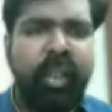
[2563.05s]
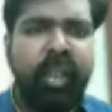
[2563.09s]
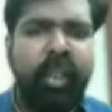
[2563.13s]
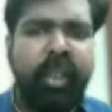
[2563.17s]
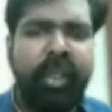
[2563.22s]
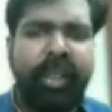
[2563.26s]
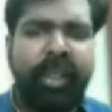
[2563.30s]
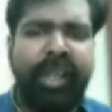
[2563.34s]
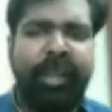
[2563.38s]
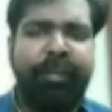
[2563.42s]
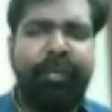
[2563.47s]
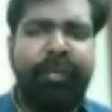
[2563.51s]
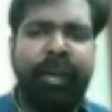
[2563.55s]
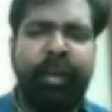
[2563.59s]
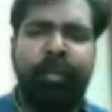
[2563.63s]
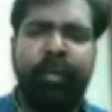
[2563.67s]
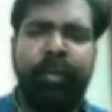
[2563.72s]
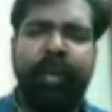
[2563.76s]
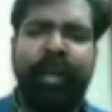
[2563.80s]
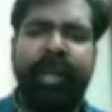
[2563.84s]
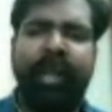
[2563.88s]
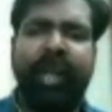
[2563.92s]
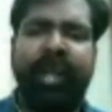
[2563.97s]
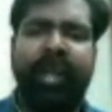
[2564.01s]
if and when
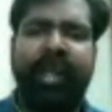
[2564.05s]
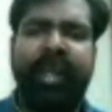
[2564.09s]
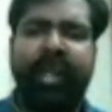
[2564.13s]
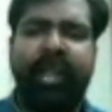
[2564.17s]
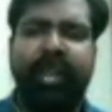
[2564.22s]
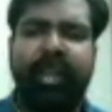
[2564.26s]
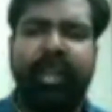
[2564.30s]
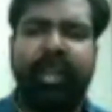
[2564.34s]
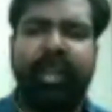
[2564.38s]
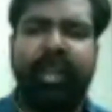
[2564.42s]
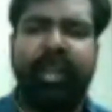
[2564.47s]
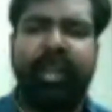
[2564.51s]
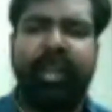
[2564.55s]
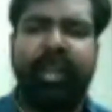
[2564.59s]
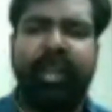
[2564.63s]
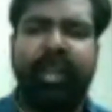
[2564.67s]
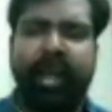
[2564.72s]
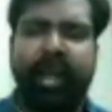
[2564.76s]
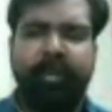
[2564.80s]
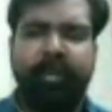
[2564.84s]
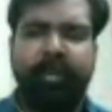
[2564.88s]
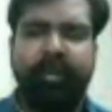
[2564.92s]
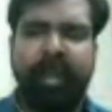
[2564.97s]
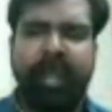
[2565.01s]
I get time
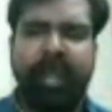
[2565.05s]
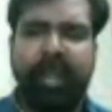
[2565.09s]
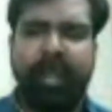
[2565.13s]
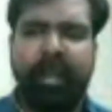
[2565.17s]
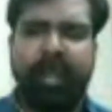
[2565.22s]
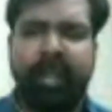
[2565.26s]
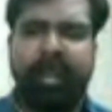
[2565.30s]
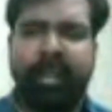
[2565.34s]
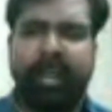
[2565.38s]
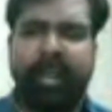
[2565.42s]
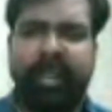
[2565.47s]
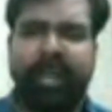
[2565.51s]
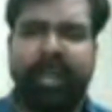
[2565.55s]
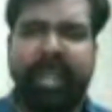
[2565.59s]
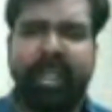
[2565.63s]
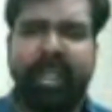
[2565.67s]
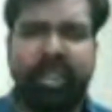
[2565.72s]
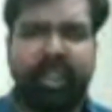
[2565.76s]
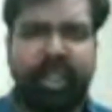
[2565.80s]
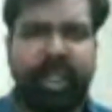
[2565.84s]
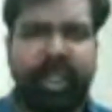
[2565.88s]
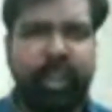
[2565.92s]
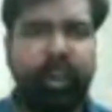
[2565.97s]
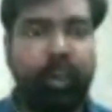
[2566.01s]
in the next
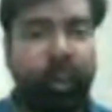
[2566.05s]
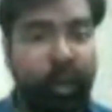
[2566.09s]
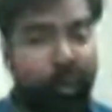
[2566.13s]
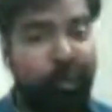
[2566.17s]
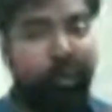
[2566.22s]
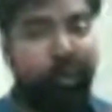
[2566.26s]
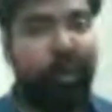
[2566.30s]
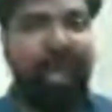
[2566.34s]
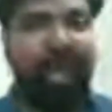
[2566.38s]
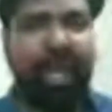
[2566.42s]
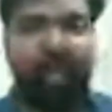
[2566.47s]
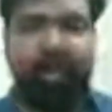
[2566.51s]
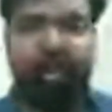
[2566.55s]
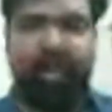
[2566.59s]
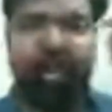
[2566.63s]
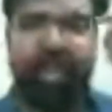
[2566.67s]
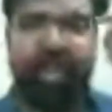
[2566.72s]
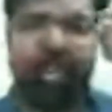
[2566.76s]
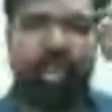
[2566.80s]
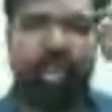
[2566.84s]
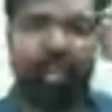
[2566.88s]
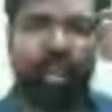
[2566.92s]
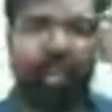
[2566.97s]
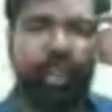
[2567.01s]
schedule, if we have a next
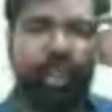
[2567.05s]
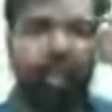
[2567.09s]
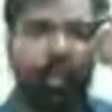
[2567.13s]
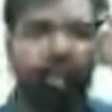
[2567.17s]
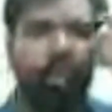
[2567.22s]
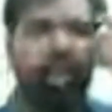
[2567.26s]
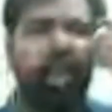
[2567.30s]
schedule.